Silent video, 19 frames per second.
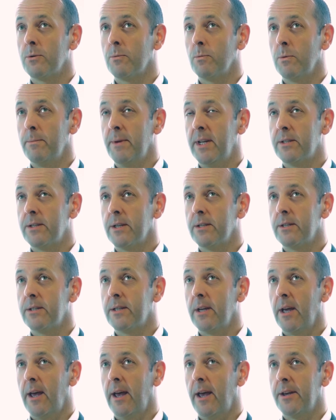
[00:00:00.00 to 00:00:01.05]
We meet at
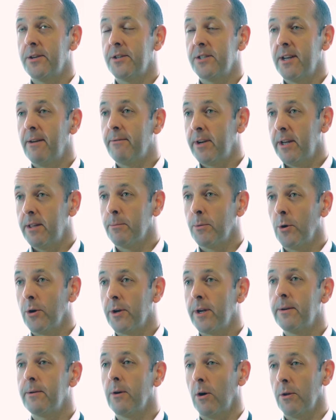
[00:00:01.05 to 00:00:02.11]
7 in the
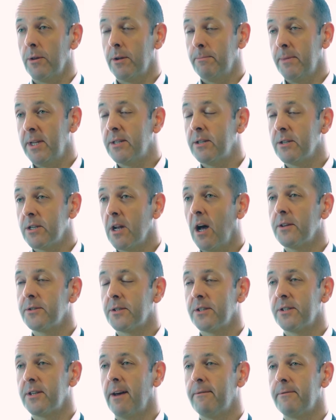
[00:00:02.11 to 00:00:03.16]
morning, or the meeting starts
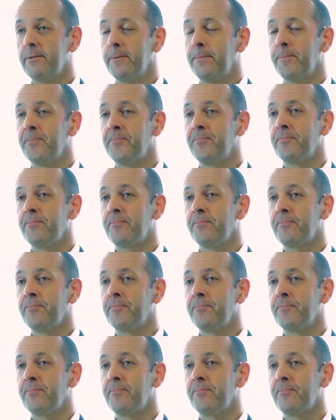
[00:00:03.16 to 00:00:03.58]
at 7,